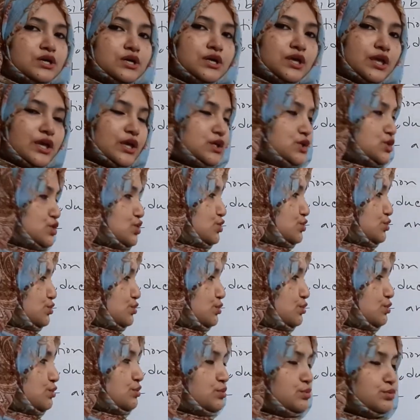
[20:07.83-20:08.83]

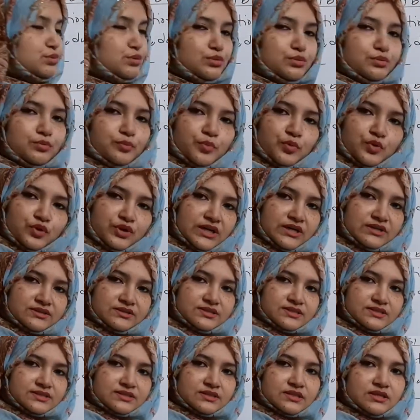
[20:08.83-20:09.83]
into
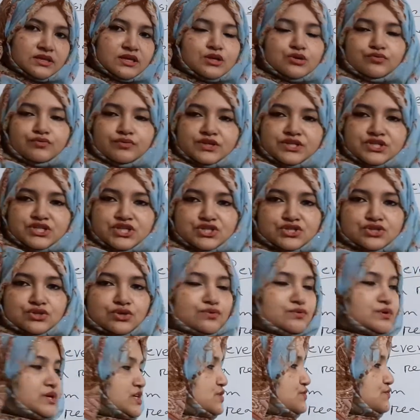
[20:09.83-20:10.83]
products, which is
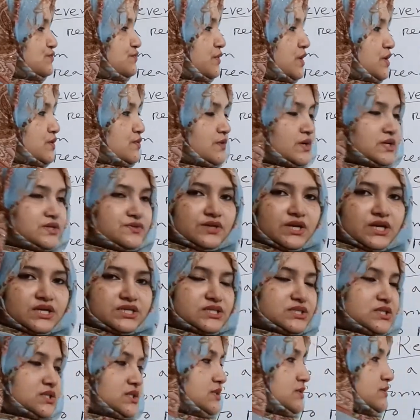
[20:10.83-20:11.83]
known as forward
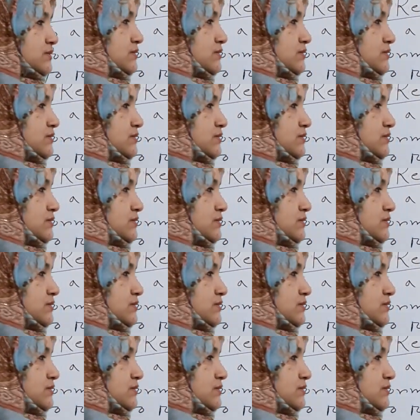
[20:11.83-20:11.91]
reaction.